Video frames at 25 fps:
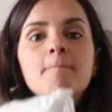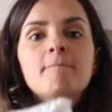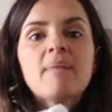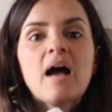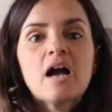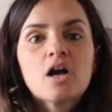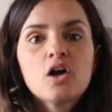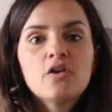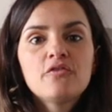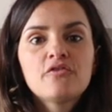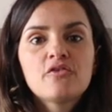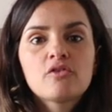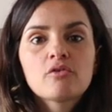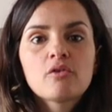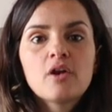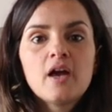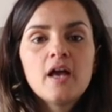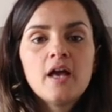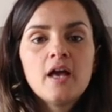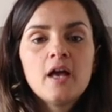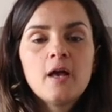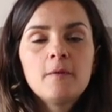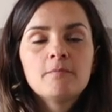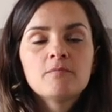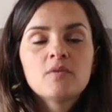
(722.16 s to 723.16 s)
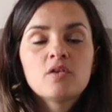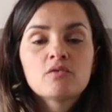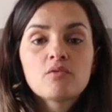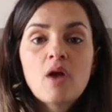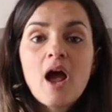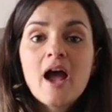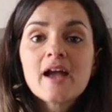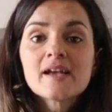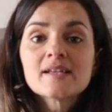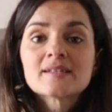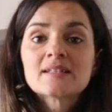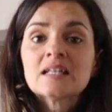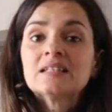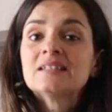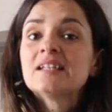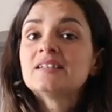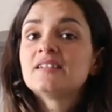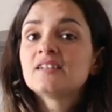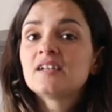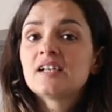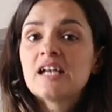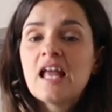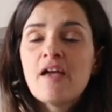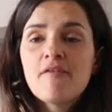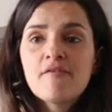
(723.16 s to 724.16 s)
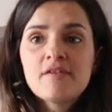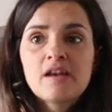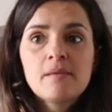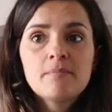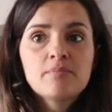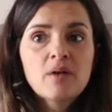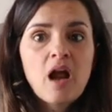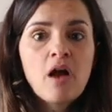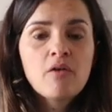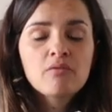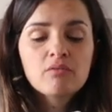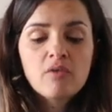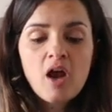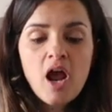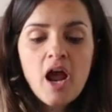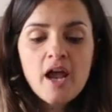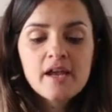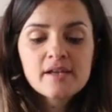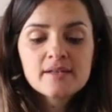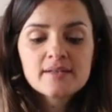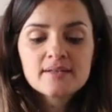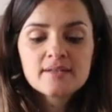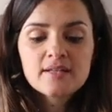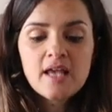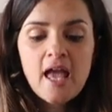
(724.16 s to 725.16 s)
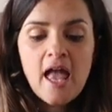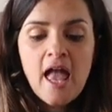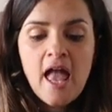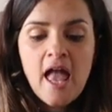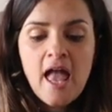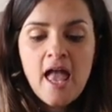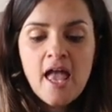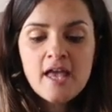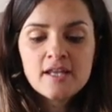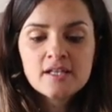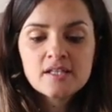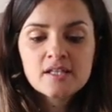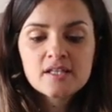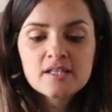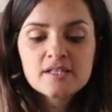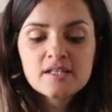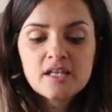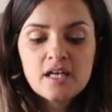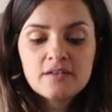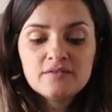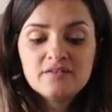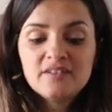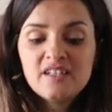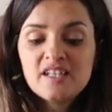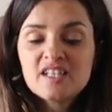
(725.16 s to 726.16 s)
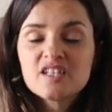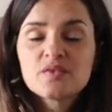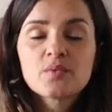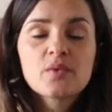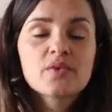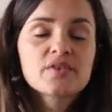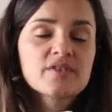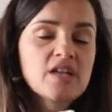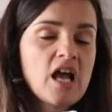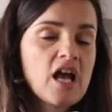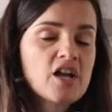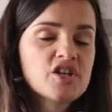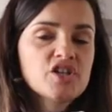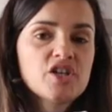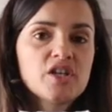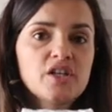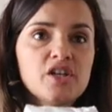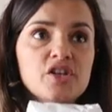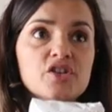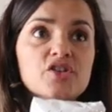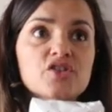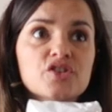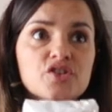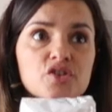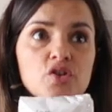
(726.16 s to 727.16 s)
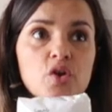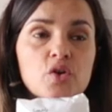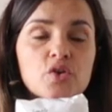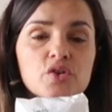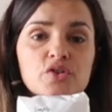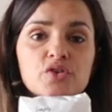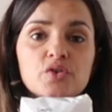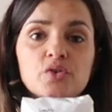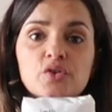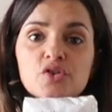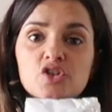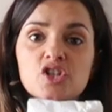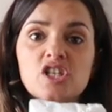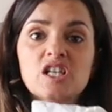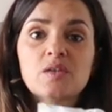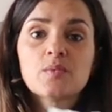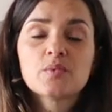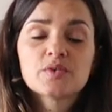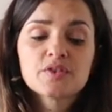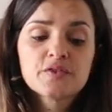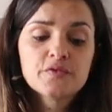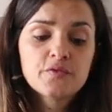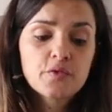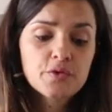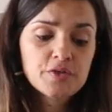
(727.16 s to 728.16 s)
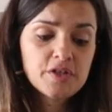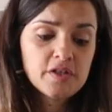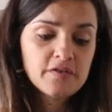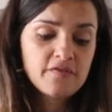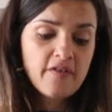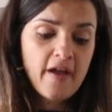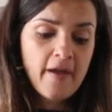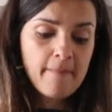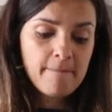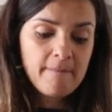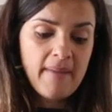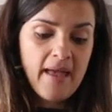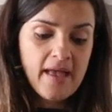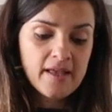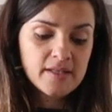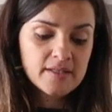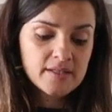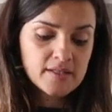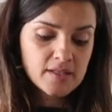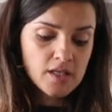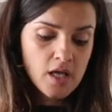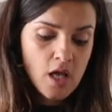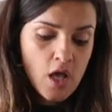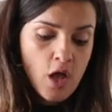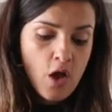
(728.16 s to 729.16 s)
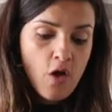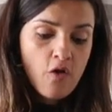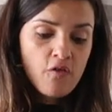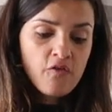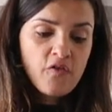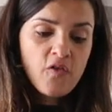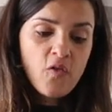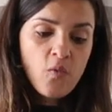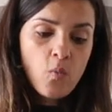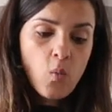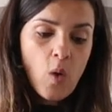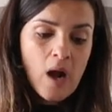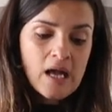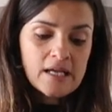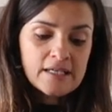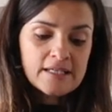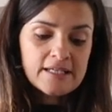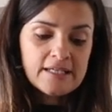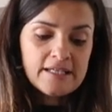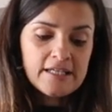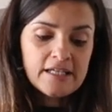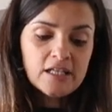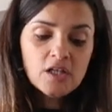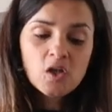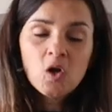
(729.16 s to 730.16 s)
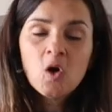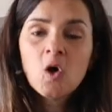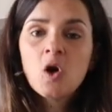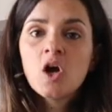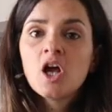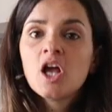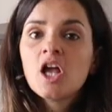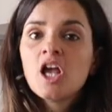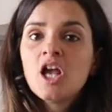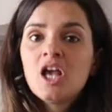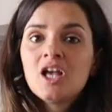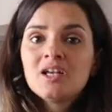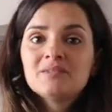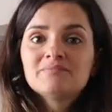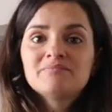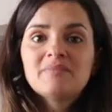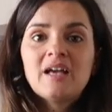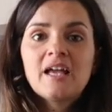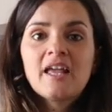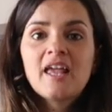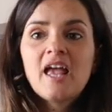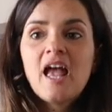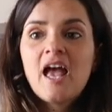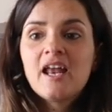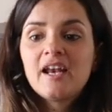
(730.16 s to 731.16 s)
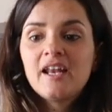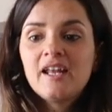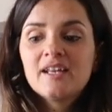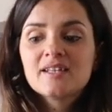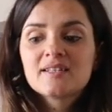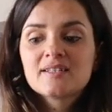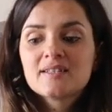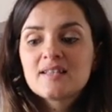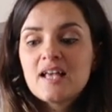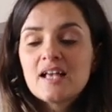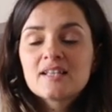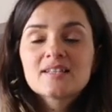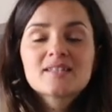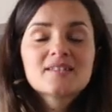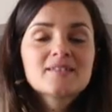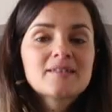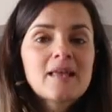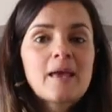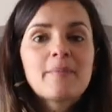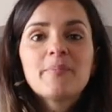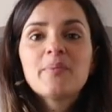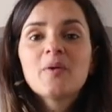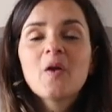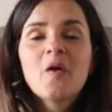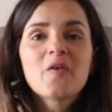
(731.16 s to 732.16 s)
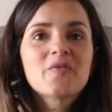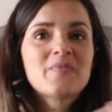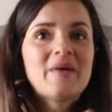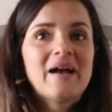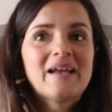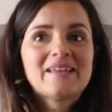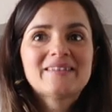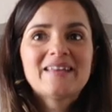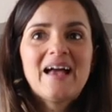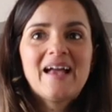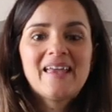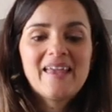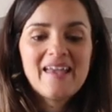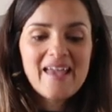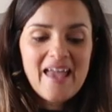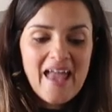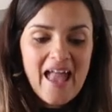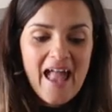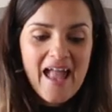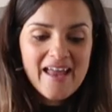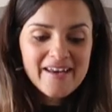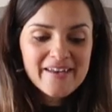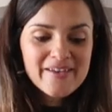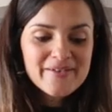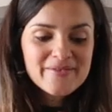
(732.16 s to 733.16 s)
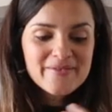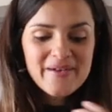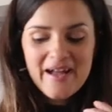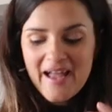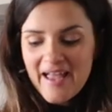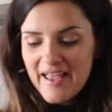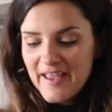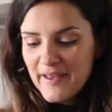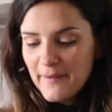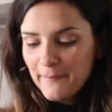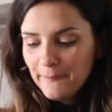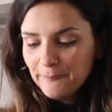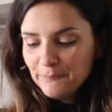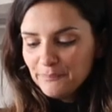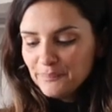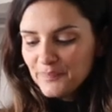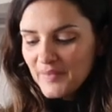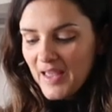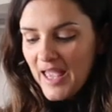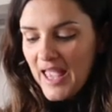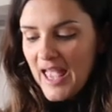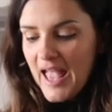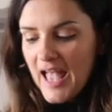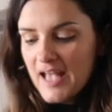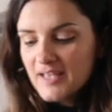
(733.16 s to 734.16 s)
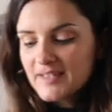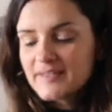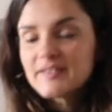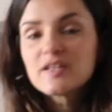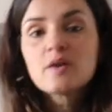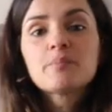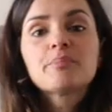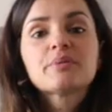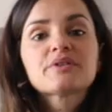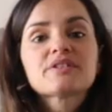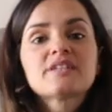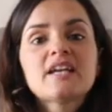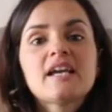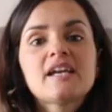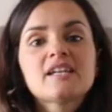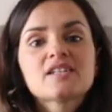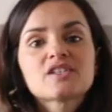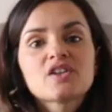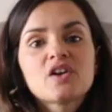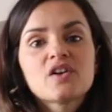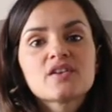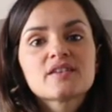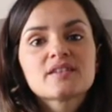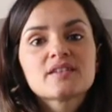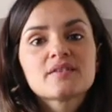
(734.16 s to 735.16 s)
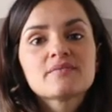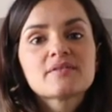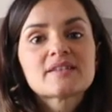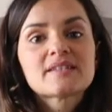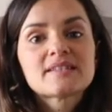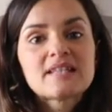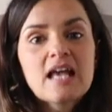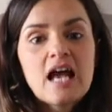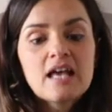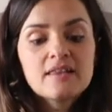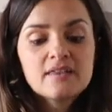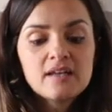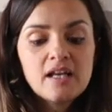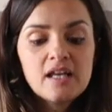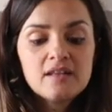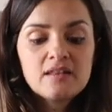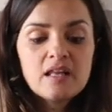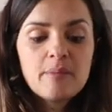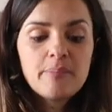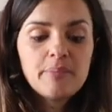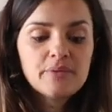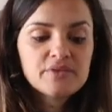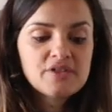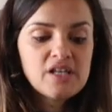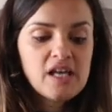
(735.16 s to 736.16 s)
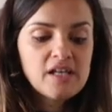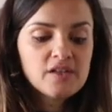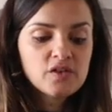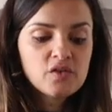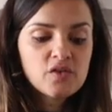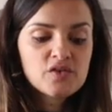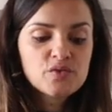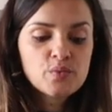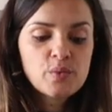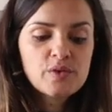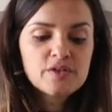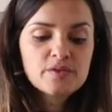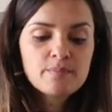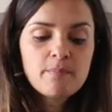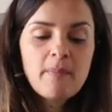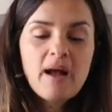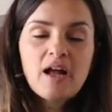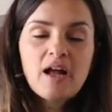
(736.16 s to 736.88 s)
Bag of rice. They didn't have any brown rice, and this was actually so cheap. It was 45 pence for 1 kilo. Again, it's a staple of my diet anyway. And some potatoes. Sadly, the potatoes were